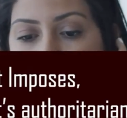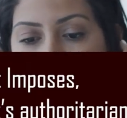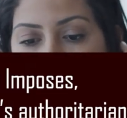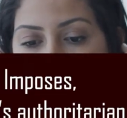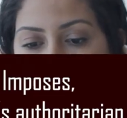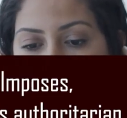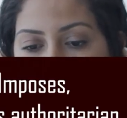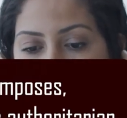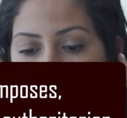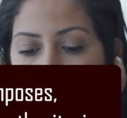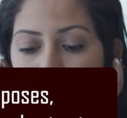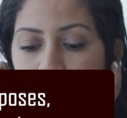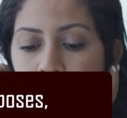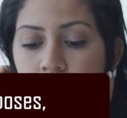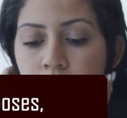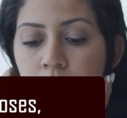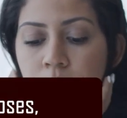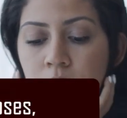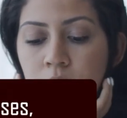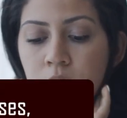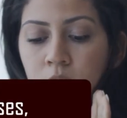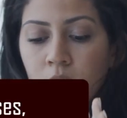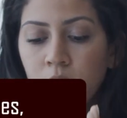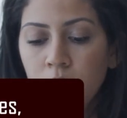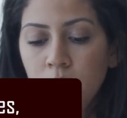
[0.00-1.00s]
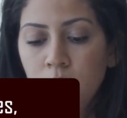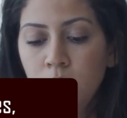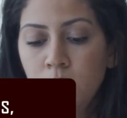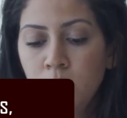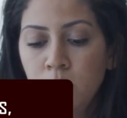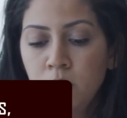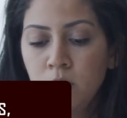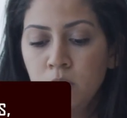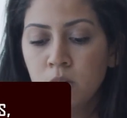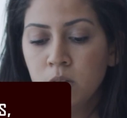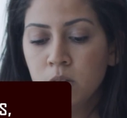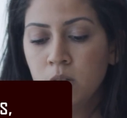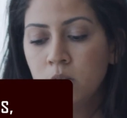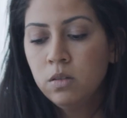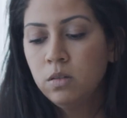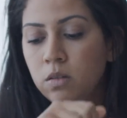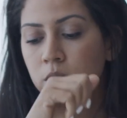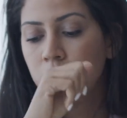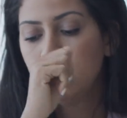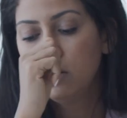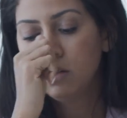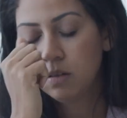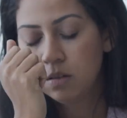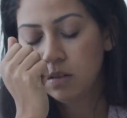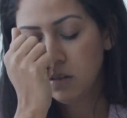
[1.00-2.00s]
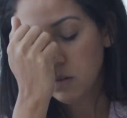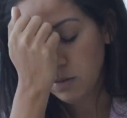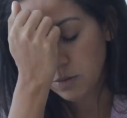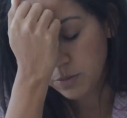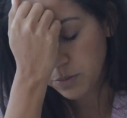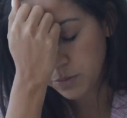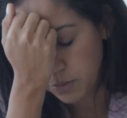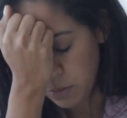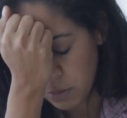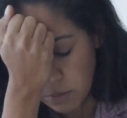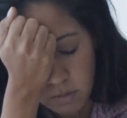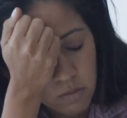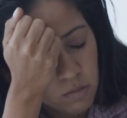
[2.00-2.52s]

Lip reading: wrong if I don't agree. So that way,